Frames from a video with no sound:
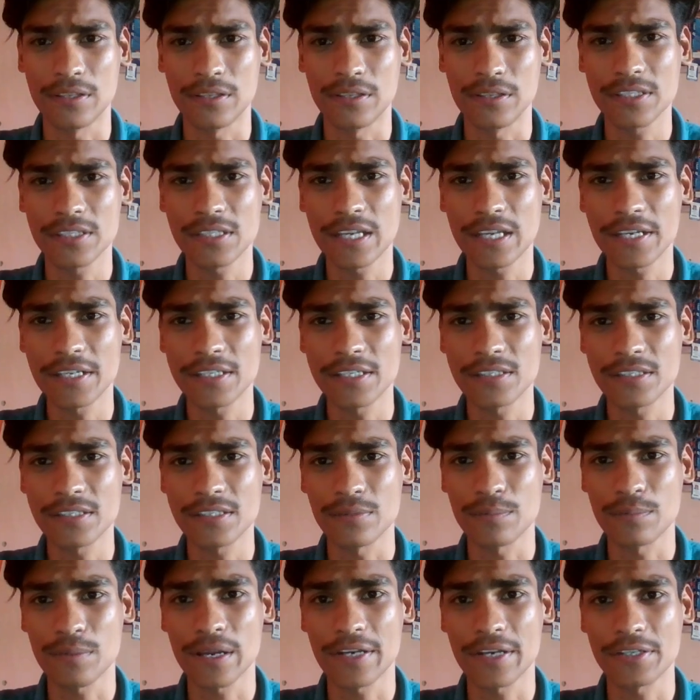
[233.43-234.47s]
this knight is
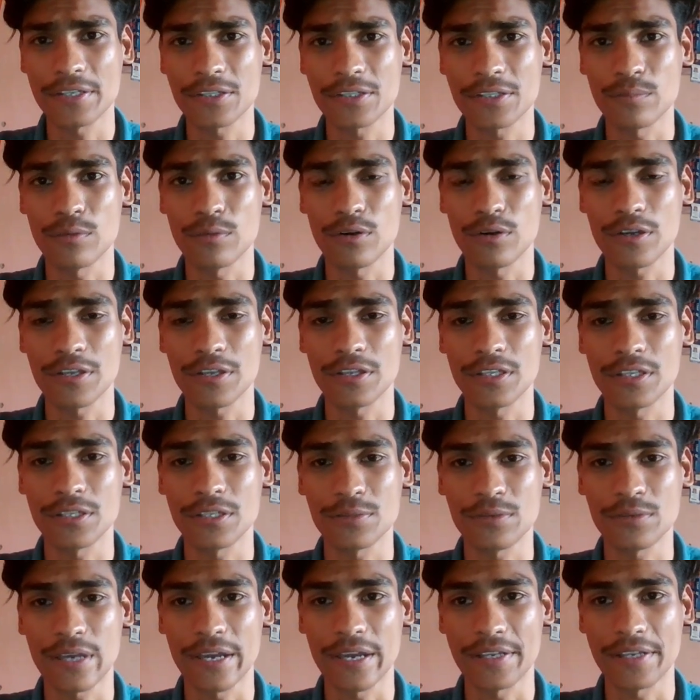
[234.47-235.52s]
plan is to blocking
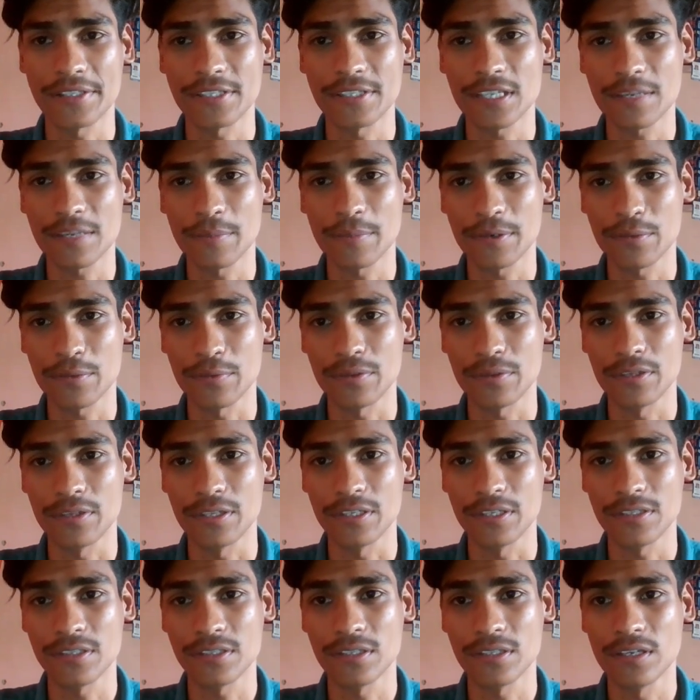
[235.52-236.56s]
this way and checkmate with
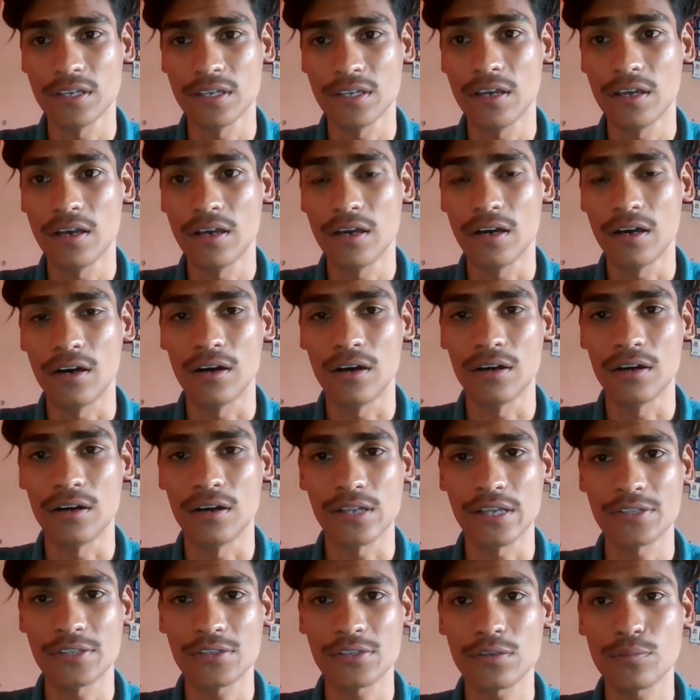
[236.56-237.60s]
this,
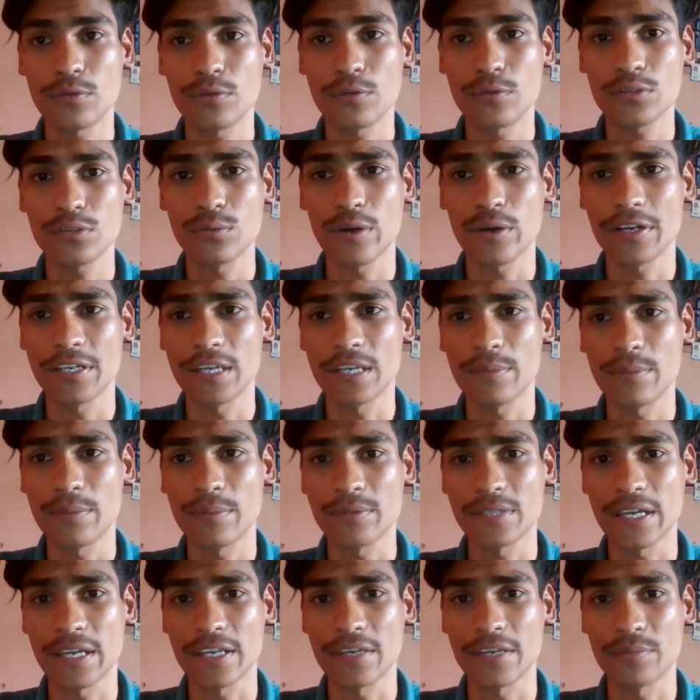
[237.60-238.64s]
and suppose white
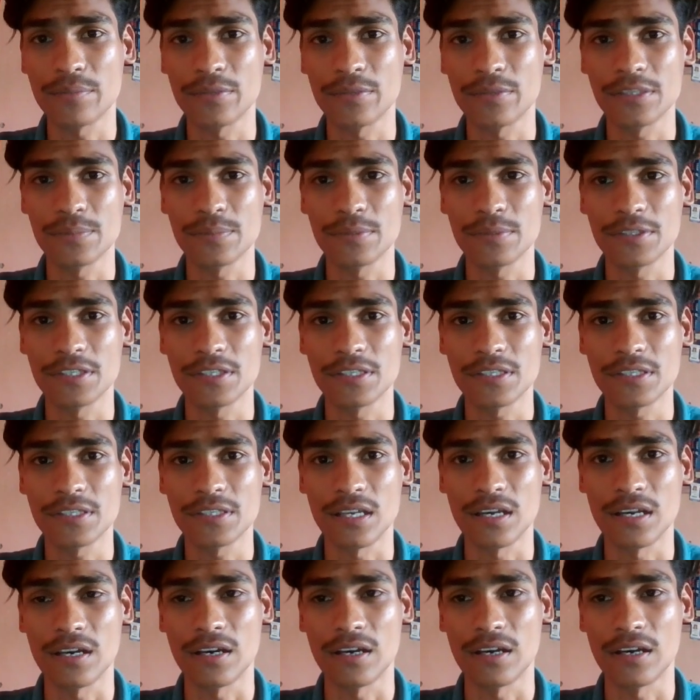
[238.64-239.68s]
develops any of these pieces
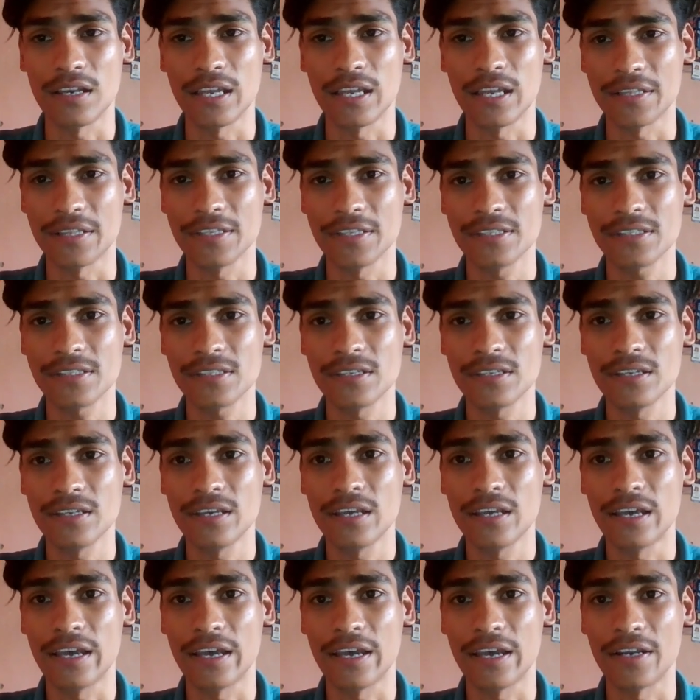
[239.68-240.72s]
like this,
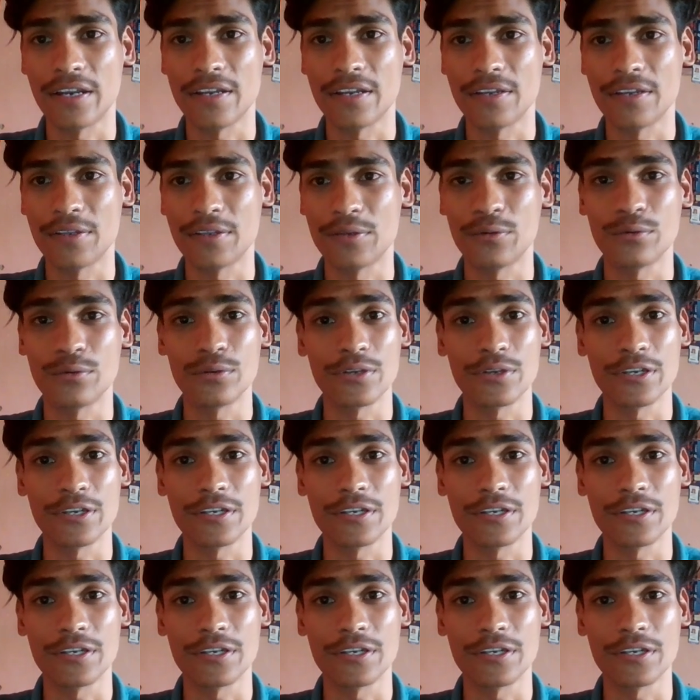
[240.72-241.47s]
and you will